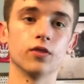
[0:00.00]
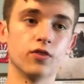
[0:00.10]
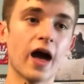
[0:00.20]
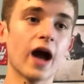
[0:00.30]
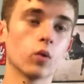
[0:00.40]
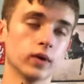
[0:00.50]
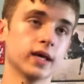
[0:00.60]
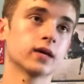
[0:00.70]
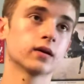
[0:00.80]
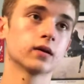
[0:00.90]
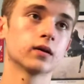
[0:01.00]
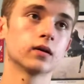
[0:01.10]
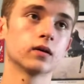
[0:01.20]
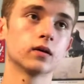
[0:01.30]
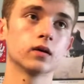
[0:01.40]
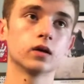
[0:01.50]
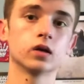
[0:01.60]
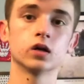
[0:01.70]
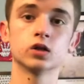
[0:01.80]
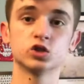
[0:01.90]
That week
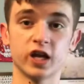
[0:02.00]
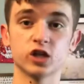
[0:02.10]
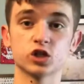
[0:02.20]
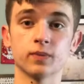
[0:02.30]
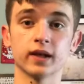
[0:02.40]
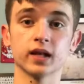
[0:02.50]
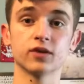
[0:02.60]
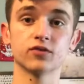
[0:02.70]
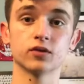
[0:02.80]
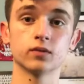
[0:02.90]
changed my life.